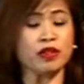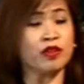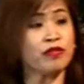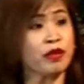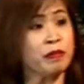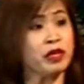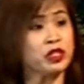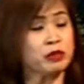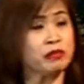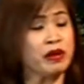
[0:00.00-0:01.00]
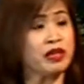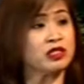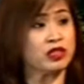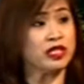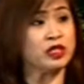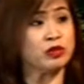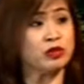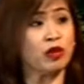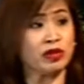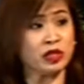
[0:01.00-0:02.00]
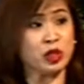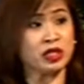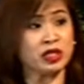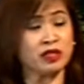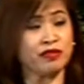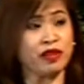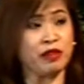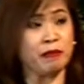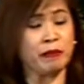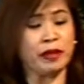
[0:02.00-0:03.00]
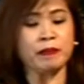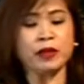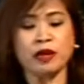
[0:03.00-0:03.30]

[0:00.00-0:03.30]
3 of our major brands are into horizontal development.